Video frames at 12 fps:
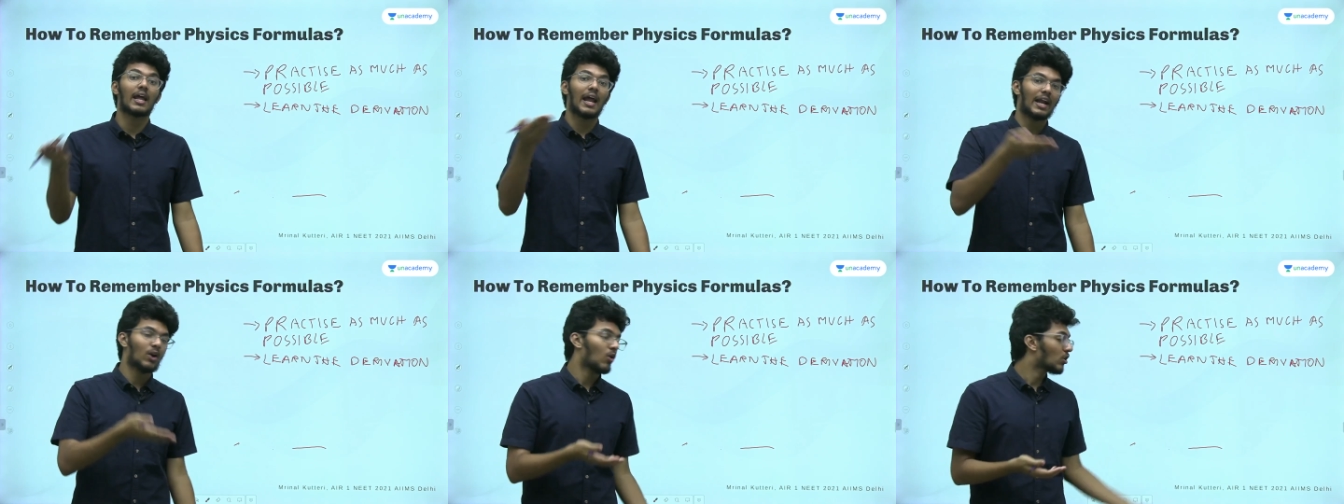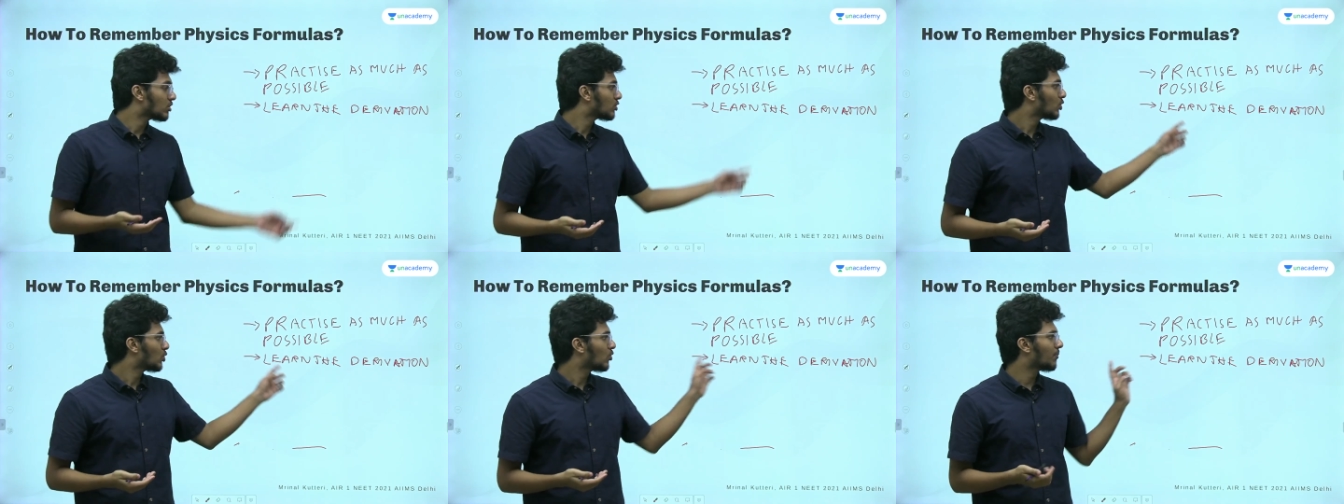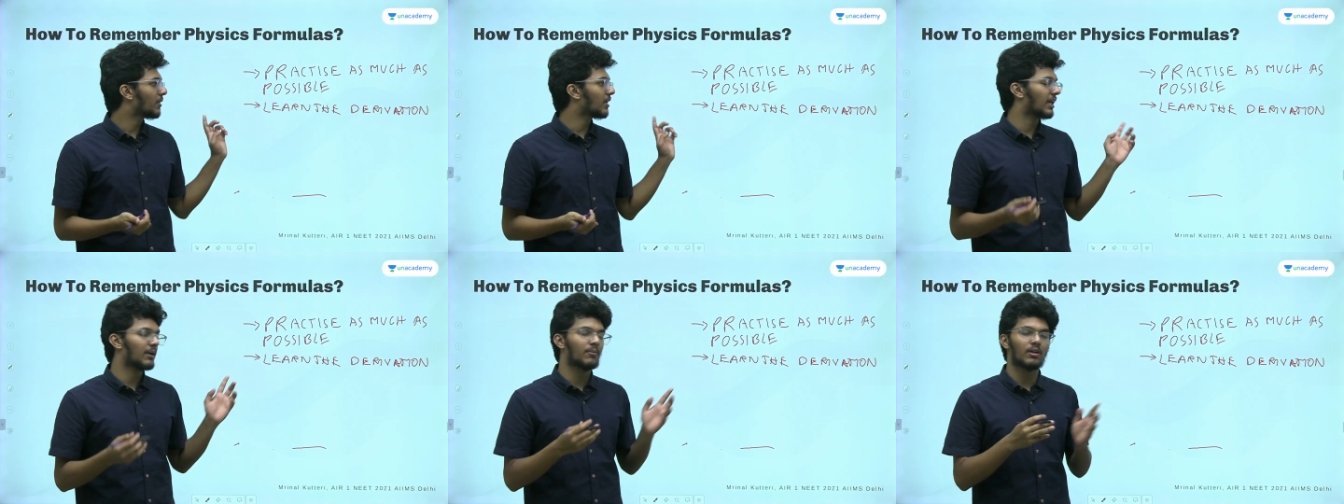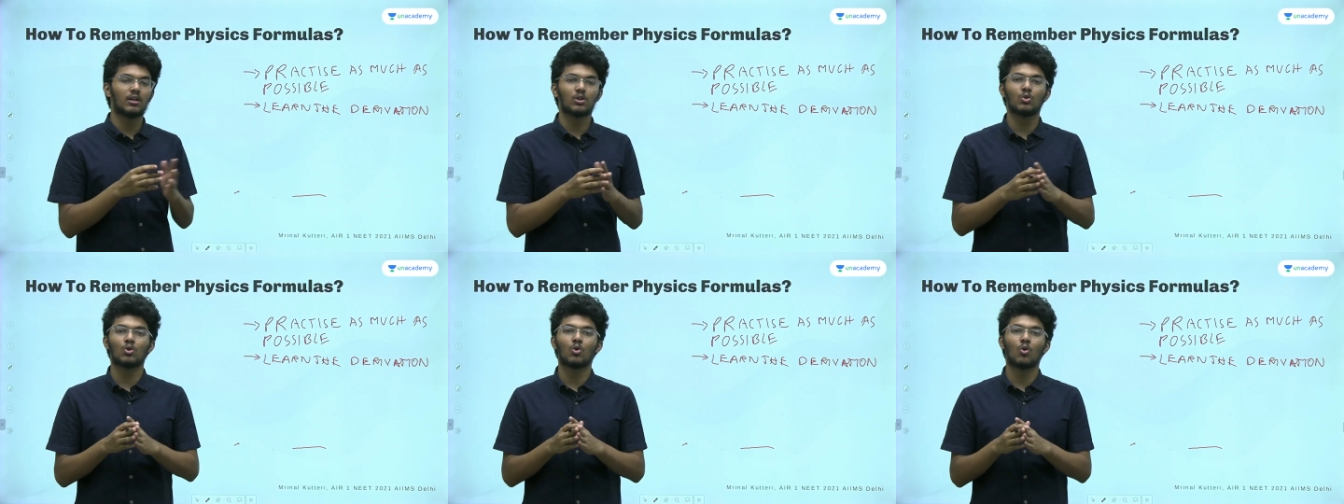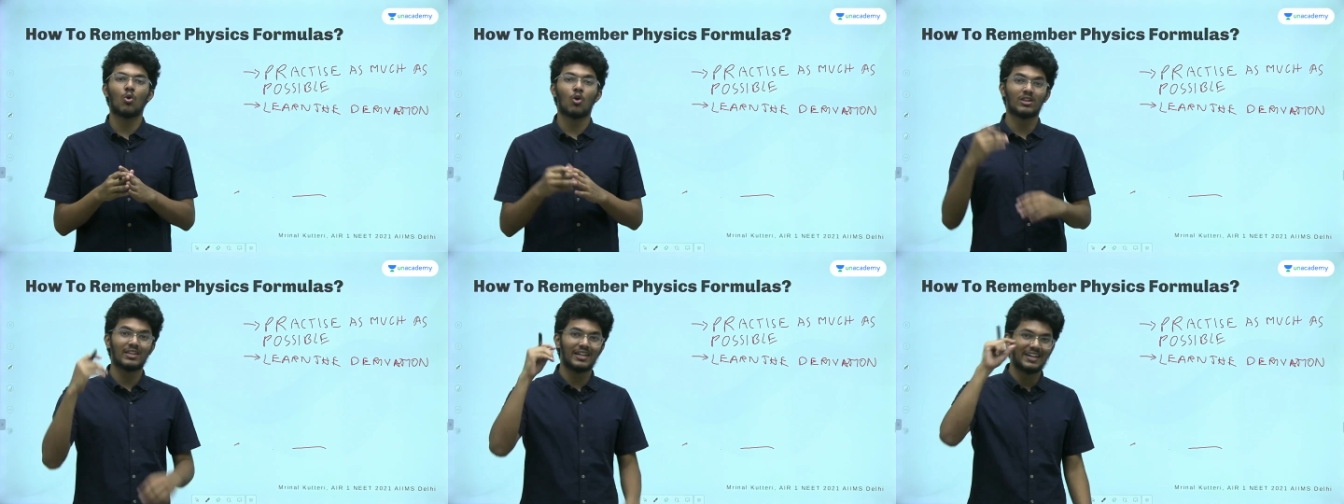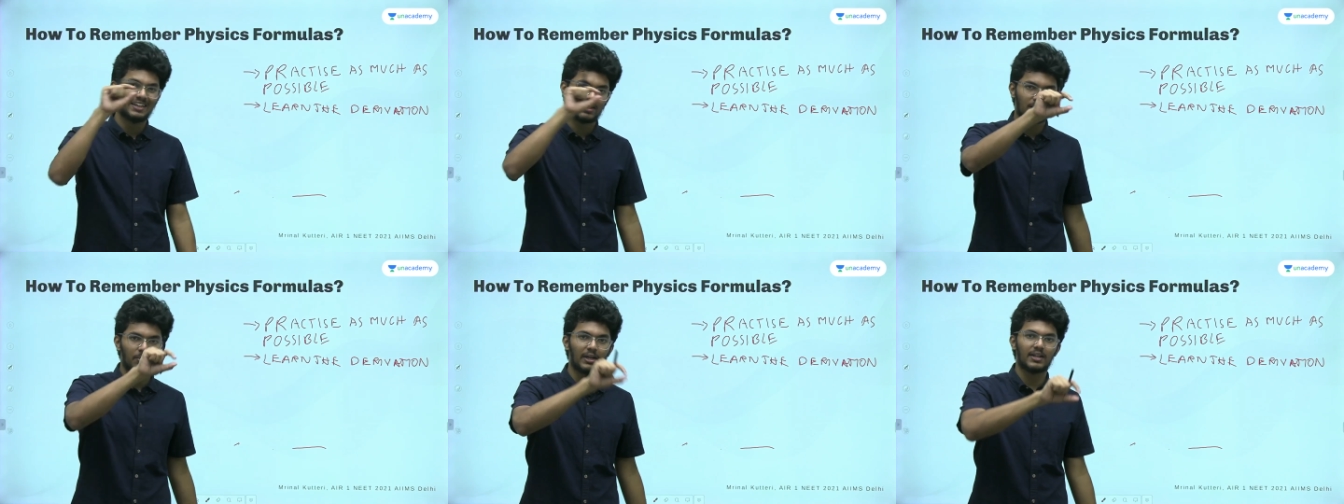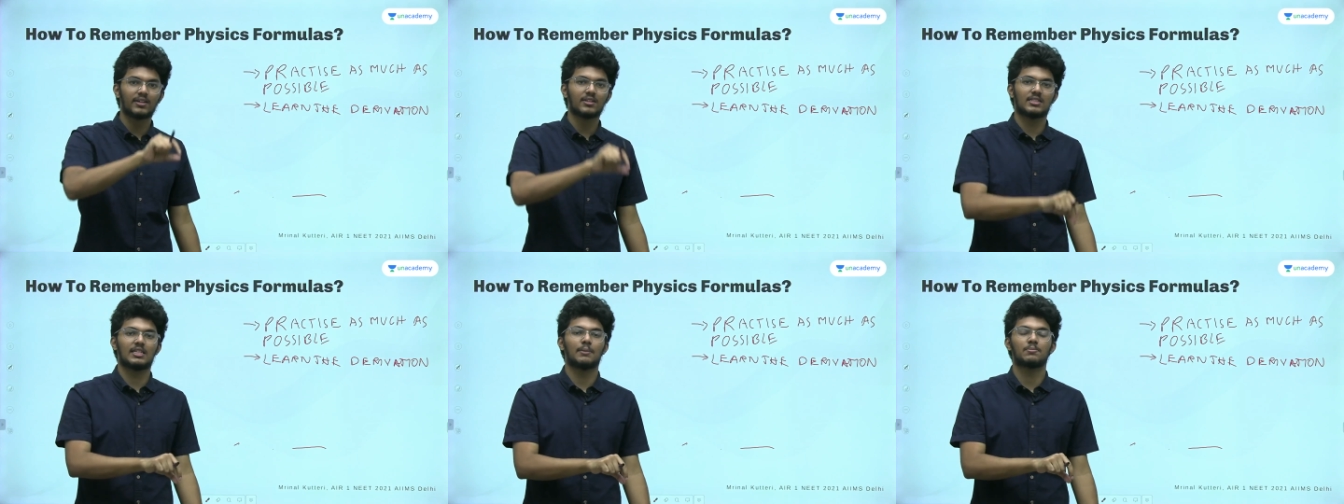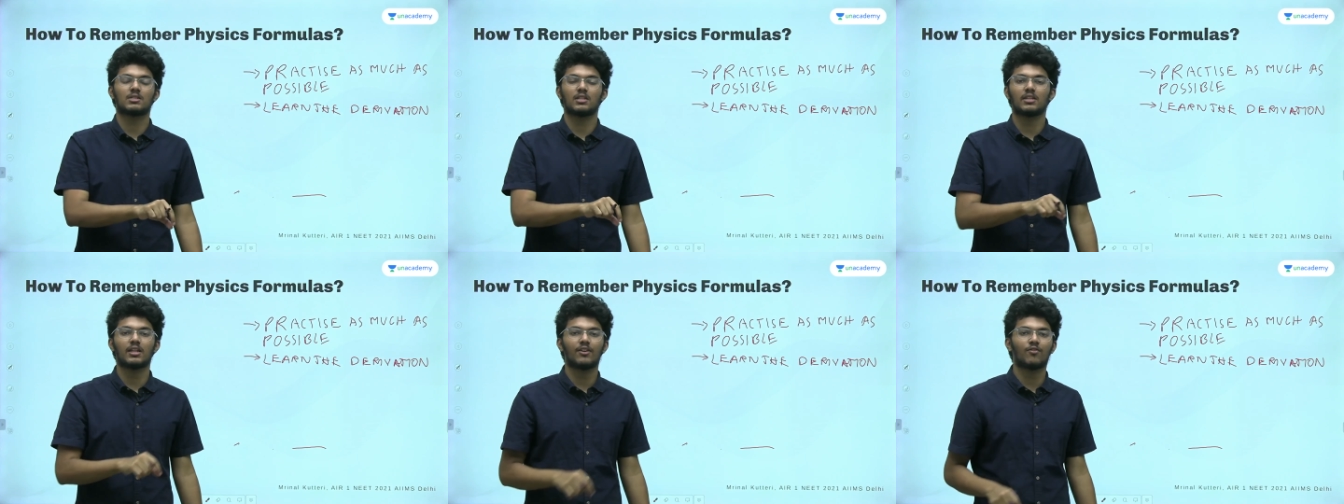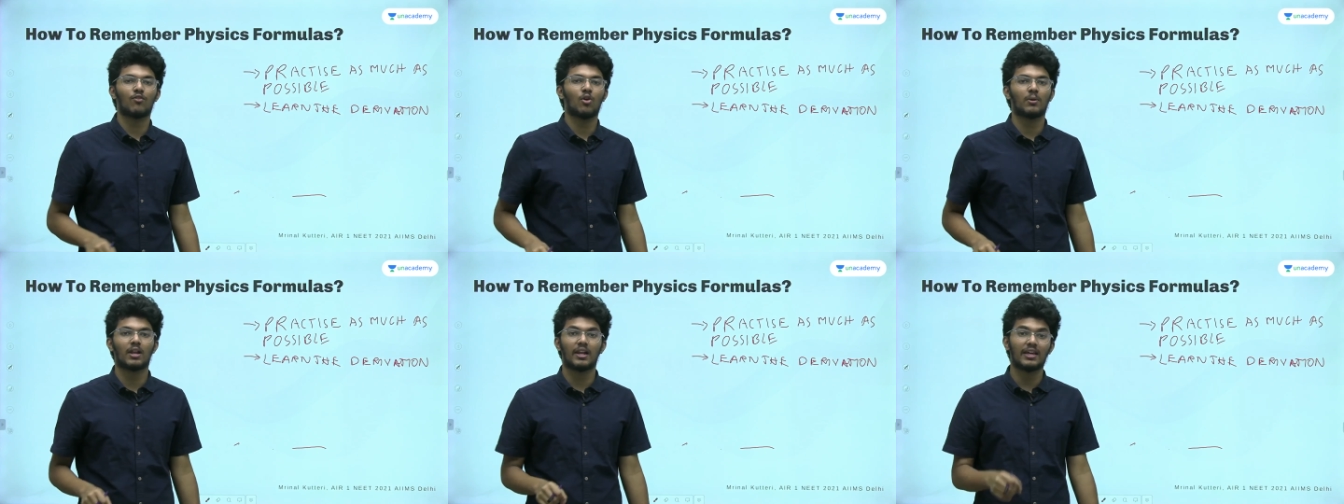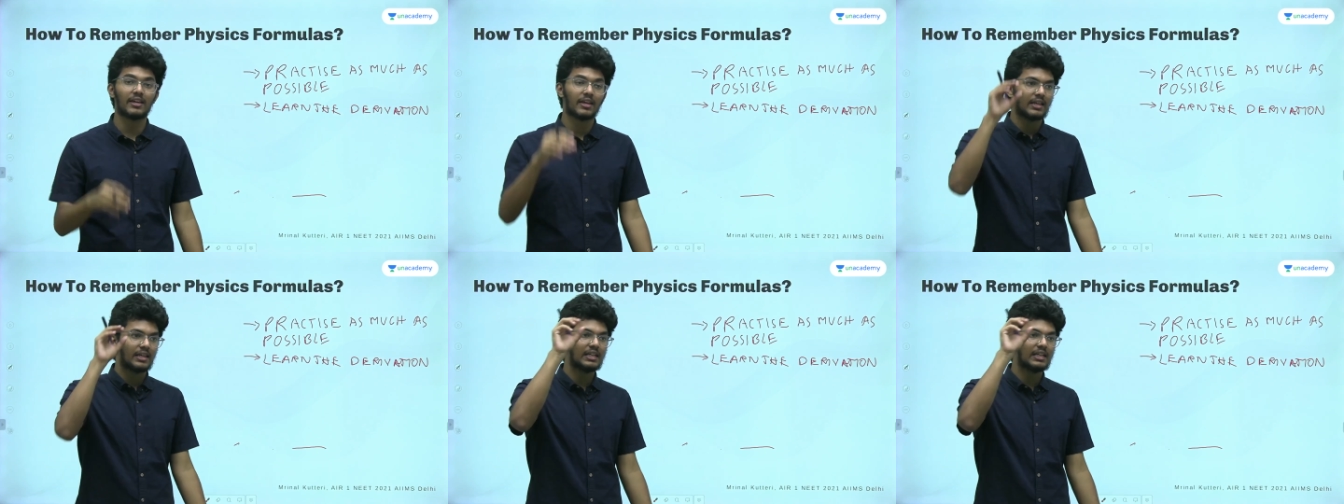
and also you will be able to know all the intermediate steps in that formula like